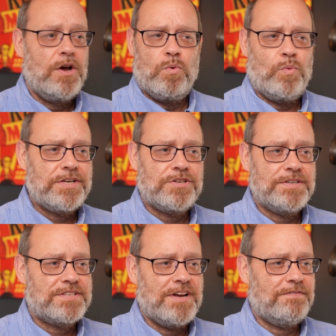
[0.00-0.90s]
Winter
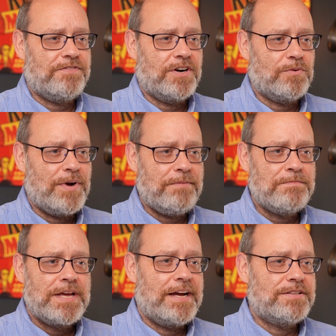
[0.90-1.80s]
is not far away,
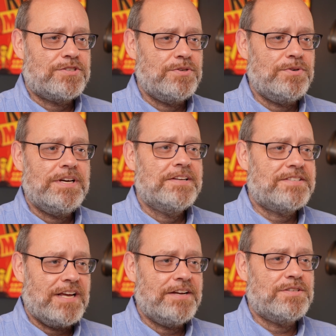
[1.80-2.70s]
and soon,
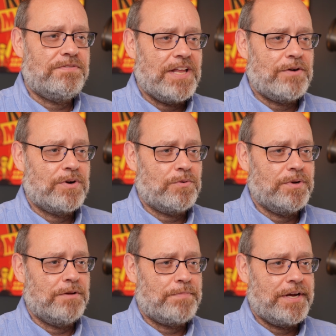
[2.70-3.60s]
signs of flowering
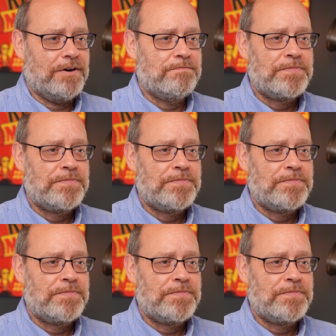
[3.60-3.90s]
will appear.